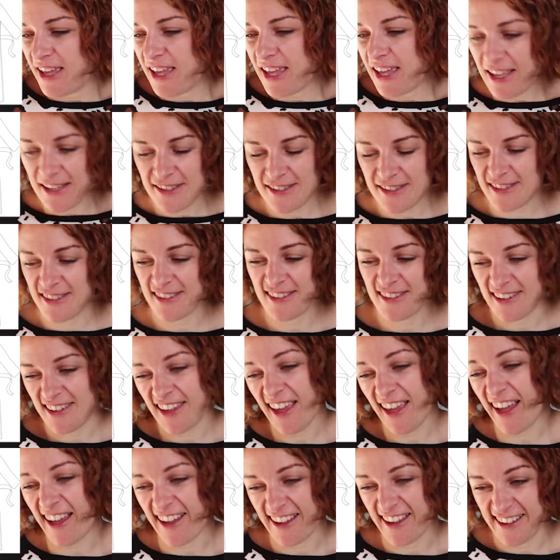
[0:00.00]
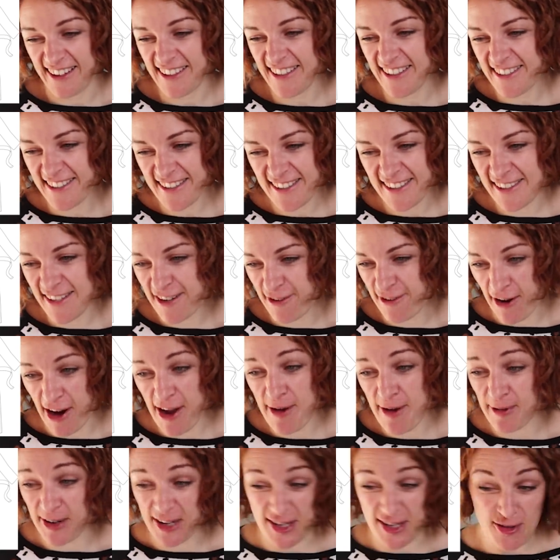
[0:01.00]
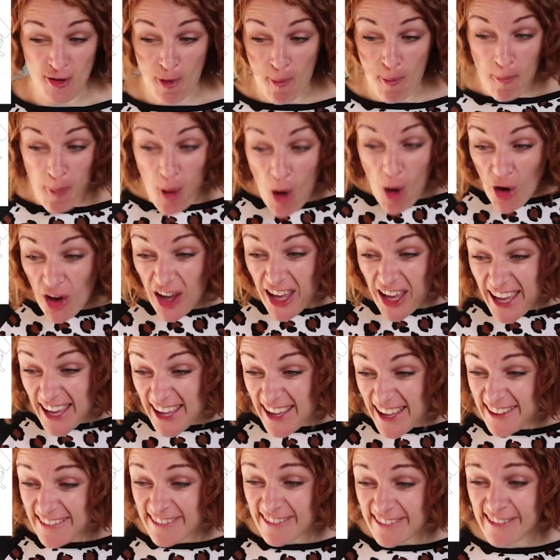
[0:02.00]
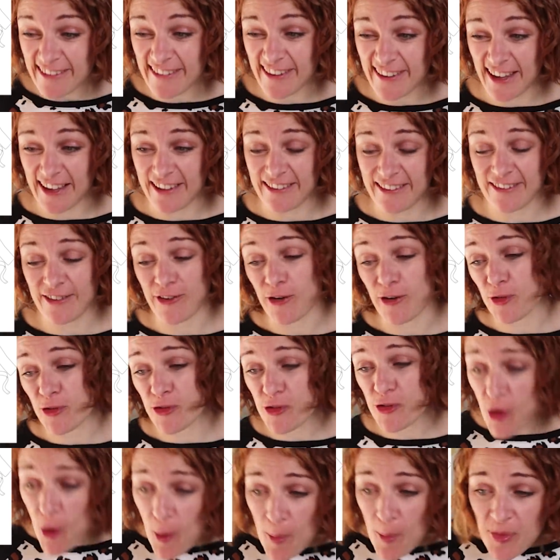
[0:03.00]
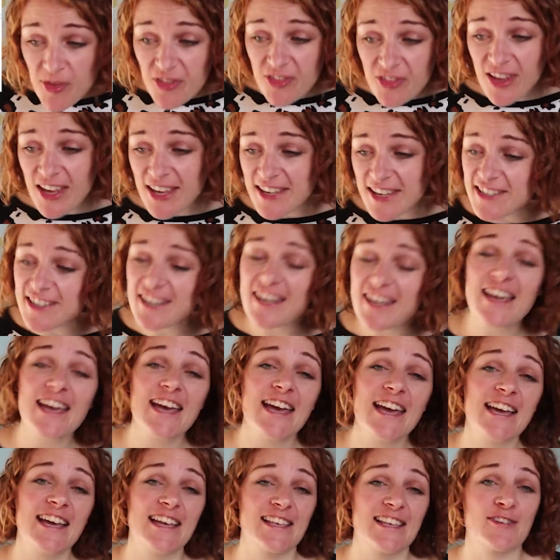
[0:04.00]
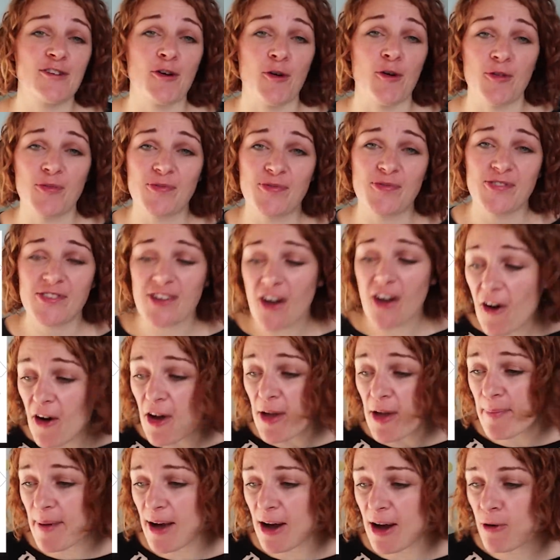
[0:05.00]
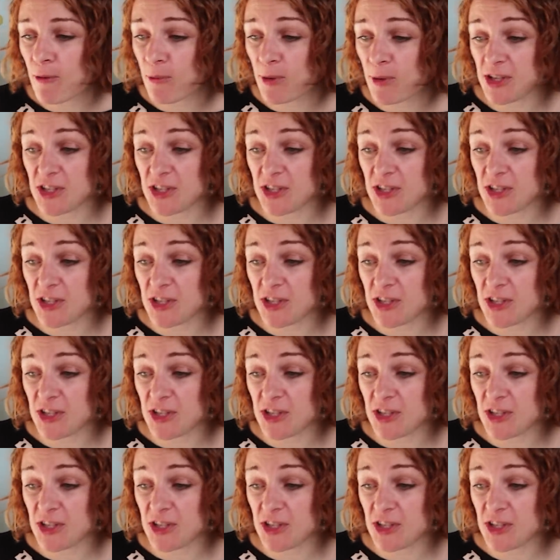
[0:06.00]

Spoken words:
It's just a great one. It's got pockets, it's got top stitching, it's got tie belt,